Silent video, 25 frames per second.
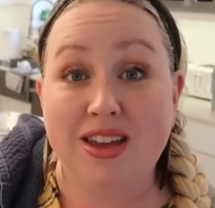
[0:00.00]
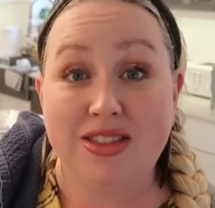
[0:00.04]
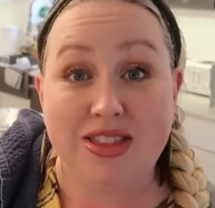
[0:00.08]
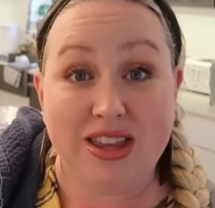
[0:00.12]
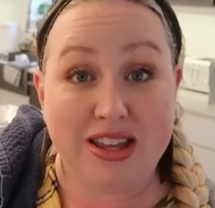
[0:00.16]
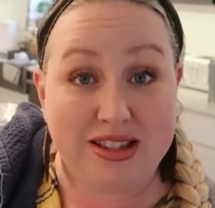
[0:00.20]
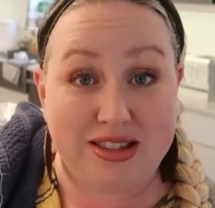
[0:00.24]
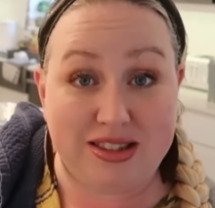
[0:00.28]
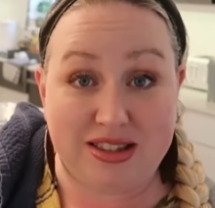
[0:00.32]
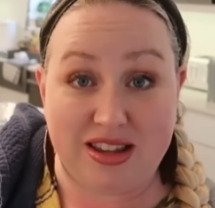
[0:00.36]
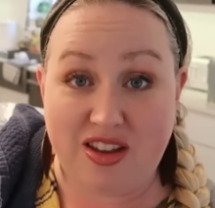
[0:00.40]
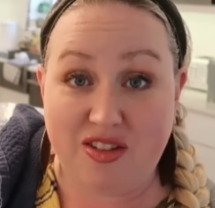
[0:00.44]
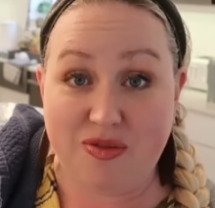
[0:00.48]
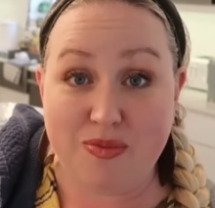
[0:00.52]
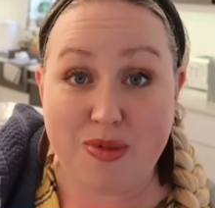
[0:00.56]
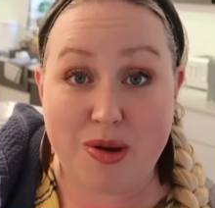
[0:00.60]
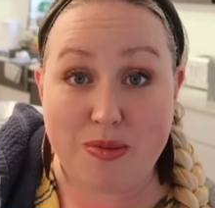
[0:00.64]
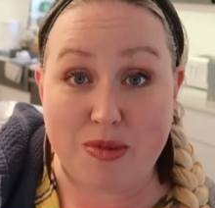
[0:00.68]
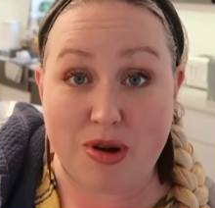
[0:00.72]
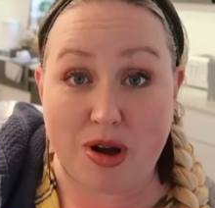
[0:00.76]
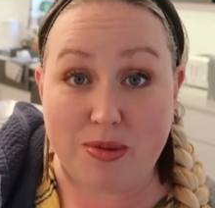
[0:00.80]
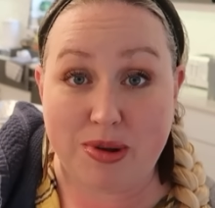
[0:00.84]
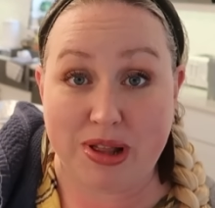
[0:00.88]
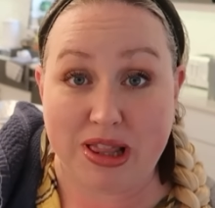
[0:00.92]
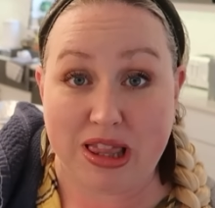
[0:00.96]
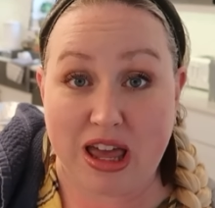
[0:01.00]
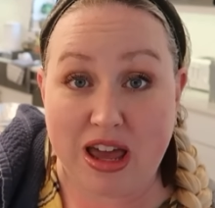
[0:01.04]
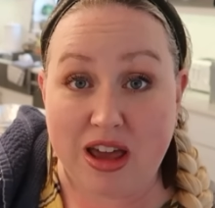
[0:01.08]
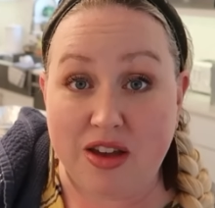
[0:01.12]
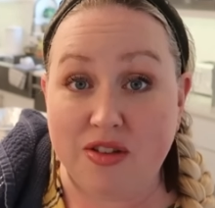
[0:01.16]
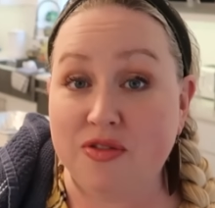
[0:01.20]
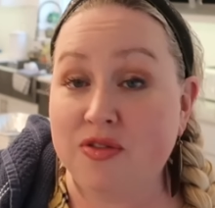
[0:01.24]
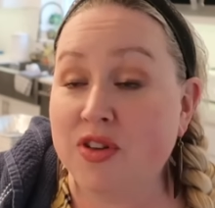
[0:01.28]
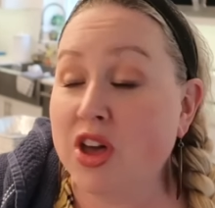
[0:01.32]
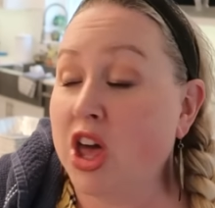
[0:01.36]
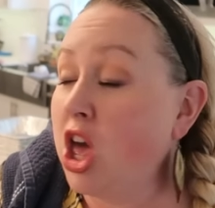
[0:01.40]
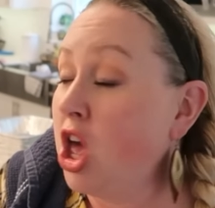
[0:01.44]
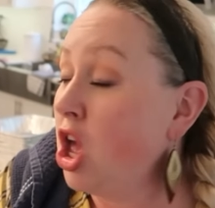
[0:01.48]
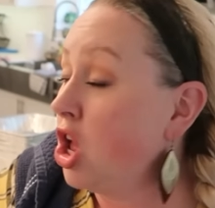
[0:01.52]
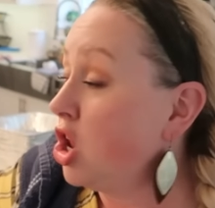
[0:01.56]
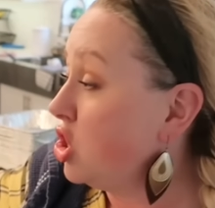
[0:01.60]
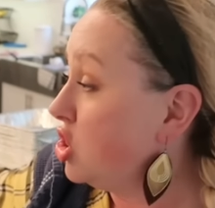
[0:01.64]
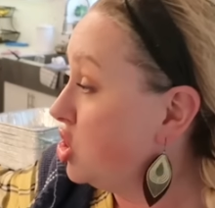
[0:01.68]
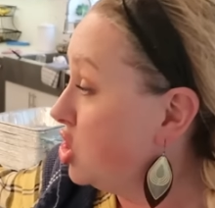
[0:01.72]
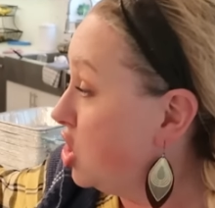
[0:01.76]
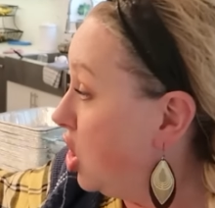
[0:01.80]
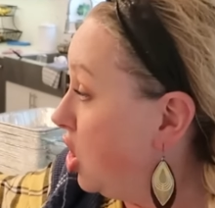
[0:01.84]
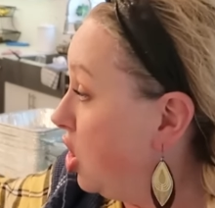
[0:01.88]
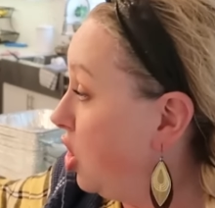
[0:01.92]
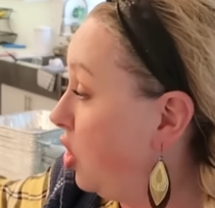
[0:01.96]
they saved my mom a life.
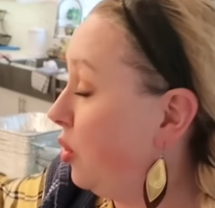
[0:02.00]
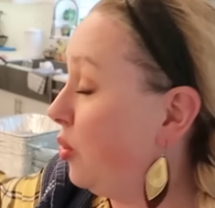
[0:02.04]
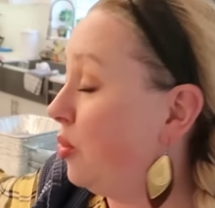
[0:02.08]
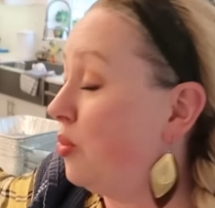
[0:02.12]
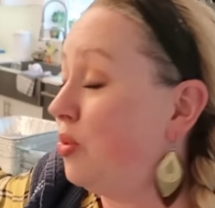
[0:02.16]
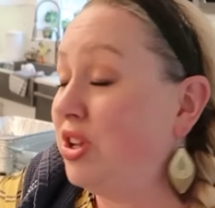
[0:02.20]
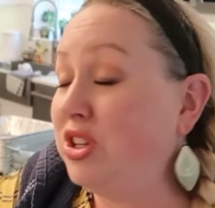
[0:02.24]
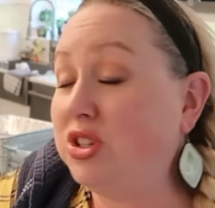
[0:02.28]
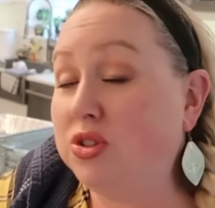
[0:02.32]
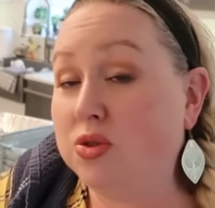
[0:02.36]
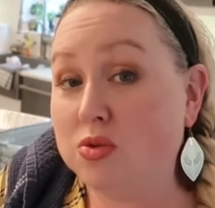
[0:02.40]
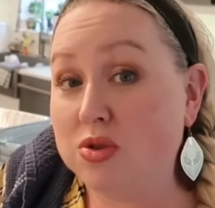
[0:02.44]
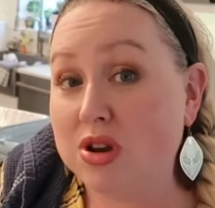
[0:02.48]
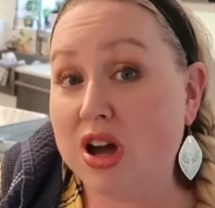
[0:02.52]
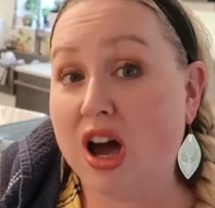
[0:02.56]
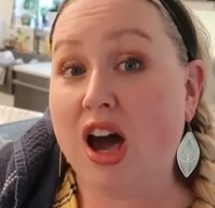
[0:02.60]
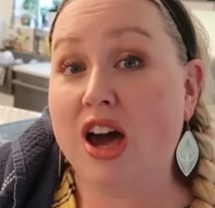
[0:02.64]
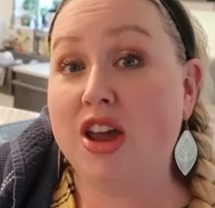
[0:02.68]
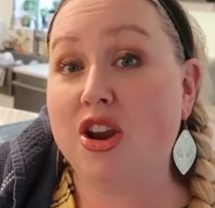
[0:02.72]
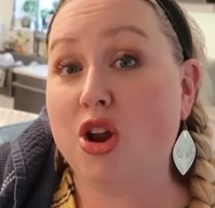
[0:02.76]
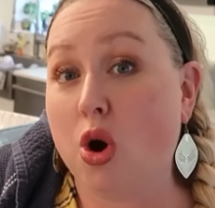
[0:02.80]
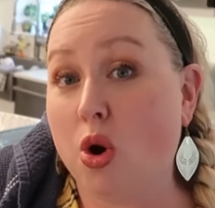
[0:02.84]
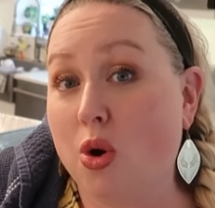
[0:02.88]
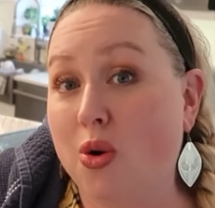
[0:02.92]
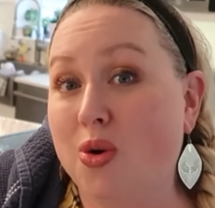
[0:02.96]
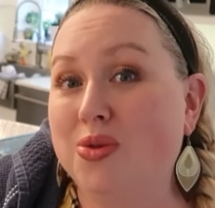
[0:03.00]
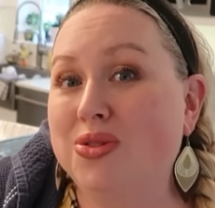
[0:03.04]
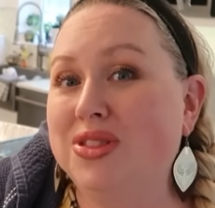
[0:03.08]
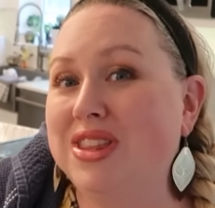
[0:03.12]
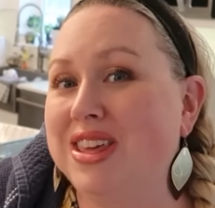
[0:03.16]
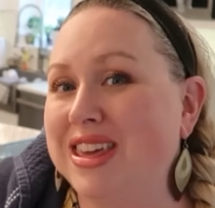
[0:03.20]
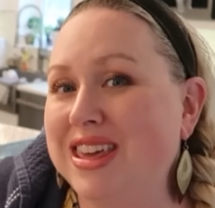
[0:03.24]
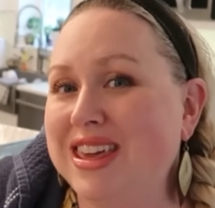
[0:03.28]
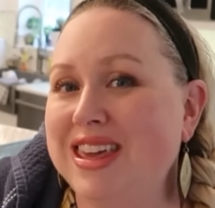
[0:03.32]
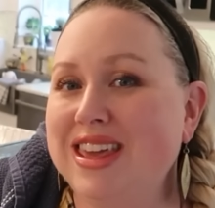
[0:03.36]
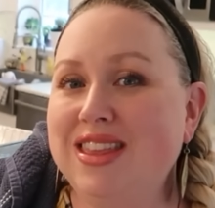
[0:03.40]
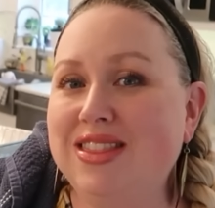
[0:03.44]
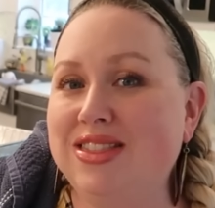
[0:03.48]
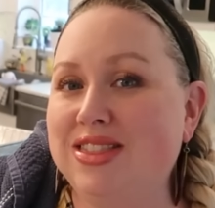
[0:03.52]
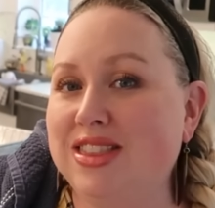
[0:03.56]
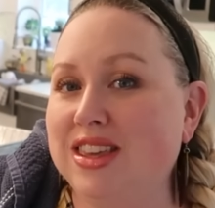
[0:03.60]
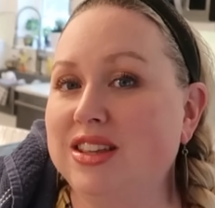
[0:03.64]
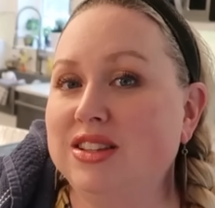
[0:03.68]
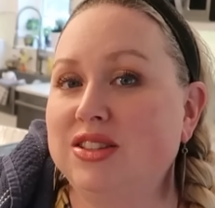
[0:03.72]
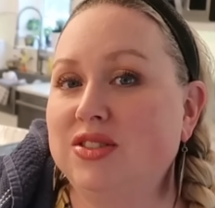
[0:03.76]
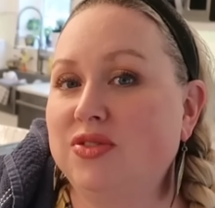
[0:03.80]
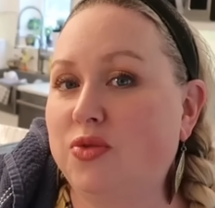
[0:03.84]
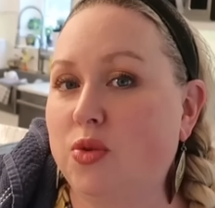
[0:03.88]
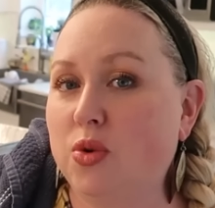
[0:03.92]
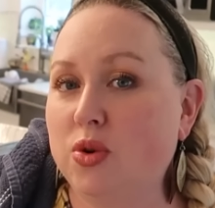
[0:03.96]
No, we do not only eat
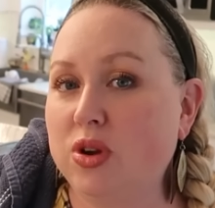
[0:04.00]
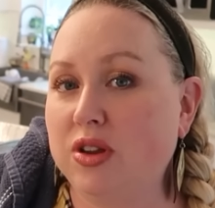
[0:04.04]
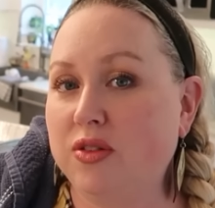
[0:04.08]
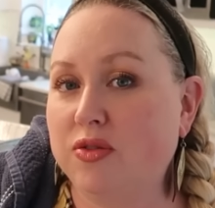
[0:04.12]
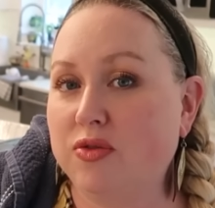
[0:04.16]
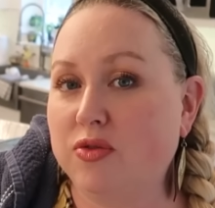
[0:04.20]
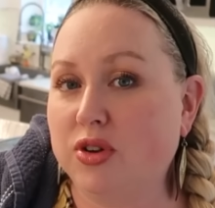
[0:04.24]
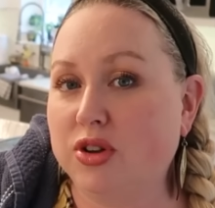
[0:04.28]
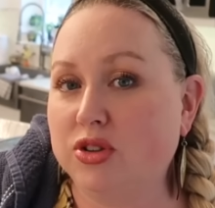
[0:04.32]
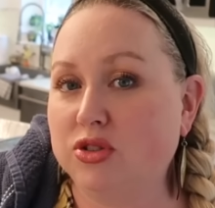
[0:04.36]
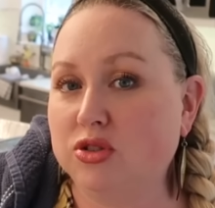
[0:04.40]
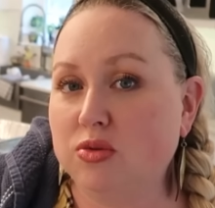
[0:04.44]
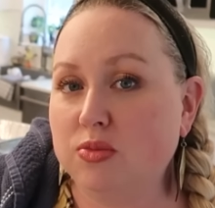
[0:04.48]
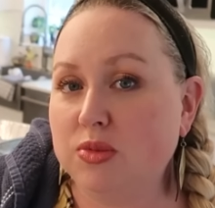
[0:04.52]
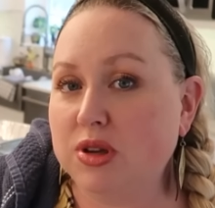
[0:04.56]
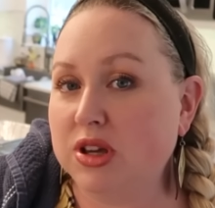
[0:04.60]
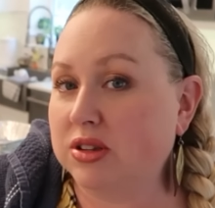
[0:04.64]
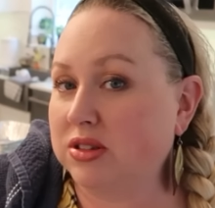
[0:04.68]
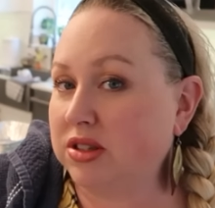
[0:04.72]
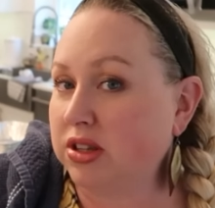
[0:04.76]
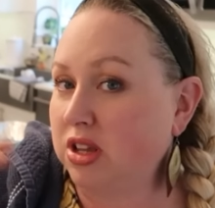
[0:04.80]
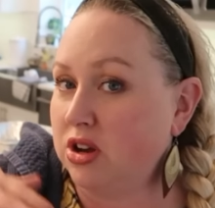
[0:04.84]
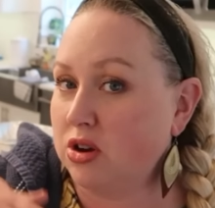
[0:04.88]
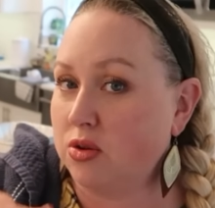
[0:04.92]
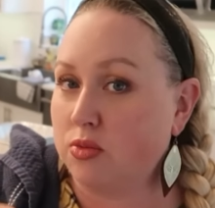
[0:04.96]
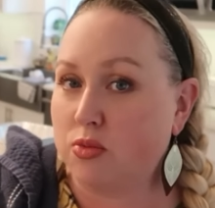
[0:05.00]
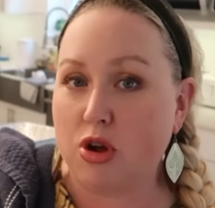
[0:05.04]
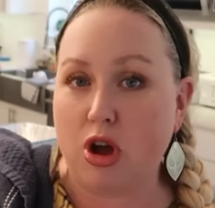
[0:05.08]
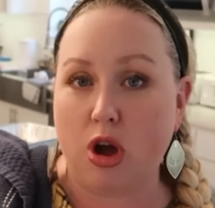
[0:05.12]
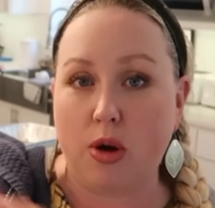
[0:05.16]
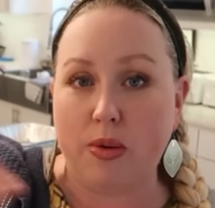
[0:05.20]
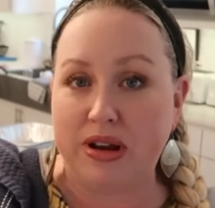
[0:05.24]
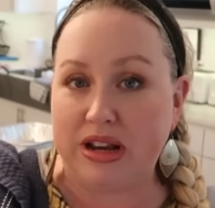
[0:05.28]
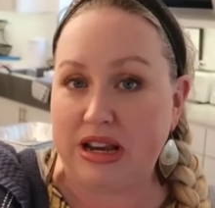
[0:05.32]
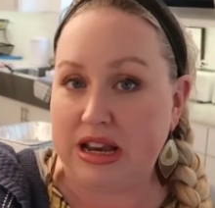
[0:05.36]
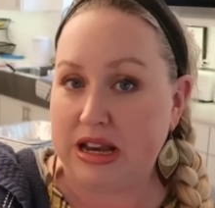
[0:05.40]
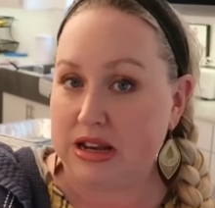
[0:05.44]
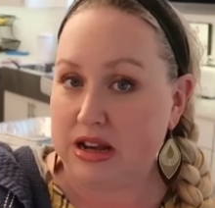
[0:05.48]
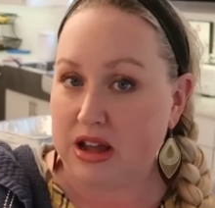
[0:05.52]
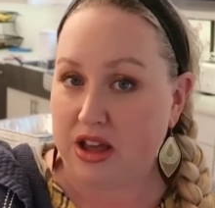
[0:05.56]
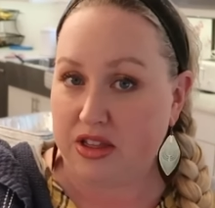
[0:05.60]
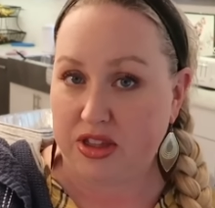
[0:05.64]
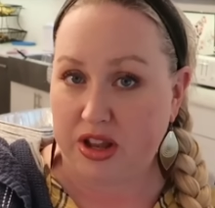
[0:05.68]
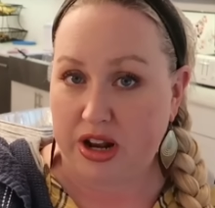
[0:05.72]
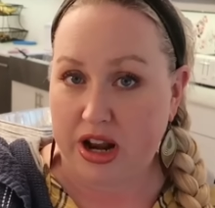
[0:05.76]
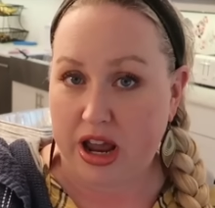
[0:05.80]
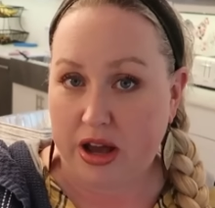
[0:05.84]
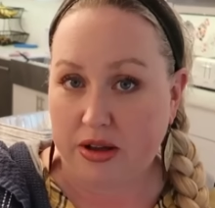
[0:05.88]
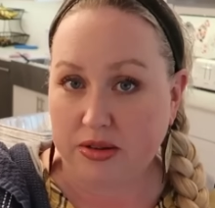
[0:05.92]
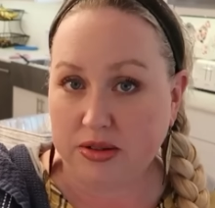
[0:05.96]
these 40 freezer meals in a row and eat
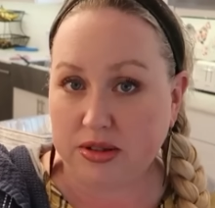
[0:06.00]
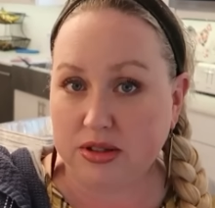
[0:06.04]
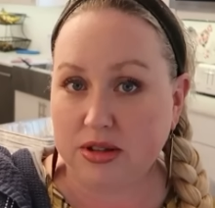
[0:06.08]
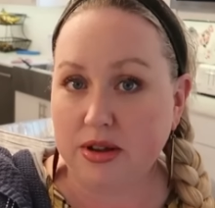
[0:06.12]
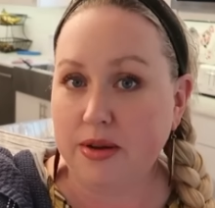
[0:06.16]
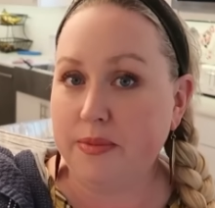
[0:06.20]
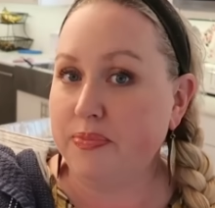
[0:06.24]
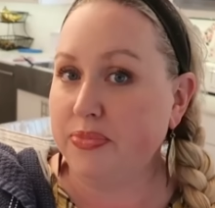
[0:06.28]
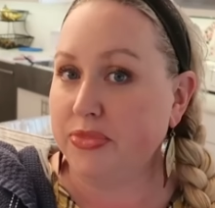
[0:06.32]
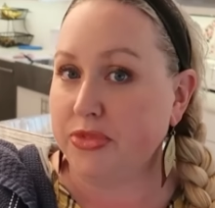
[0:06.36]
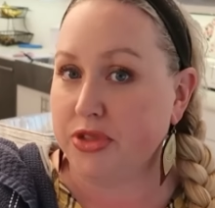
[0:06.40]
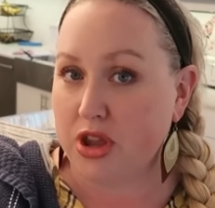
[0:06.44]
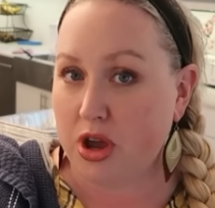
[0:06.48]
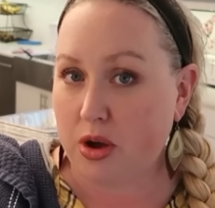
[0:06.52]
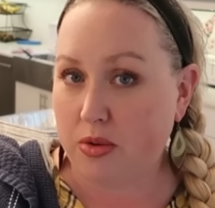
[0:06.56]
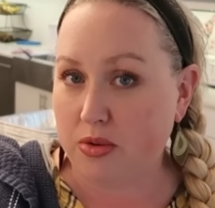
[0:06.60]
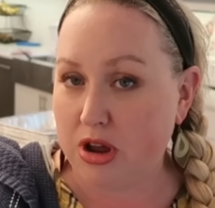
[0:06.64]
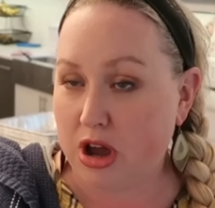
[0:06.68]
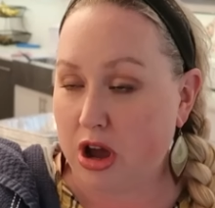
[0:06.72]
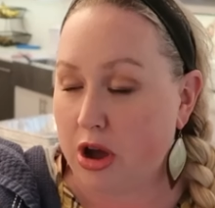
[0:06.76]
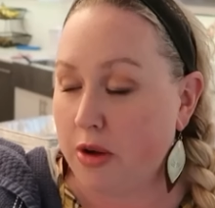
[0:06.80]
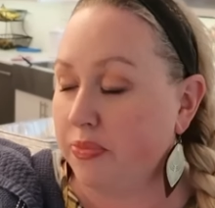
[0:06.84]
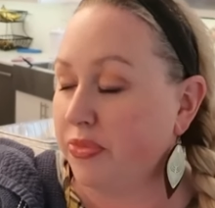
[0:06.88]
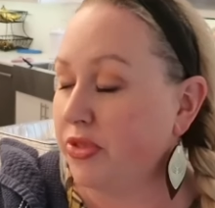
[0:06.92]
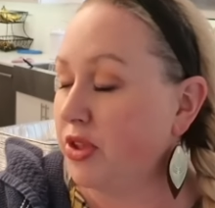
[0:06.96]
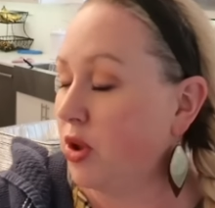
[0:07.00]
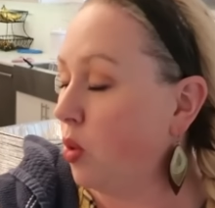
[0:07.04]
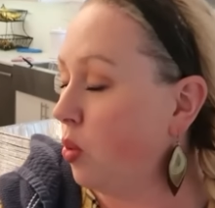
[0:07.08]
nothing else. No, no.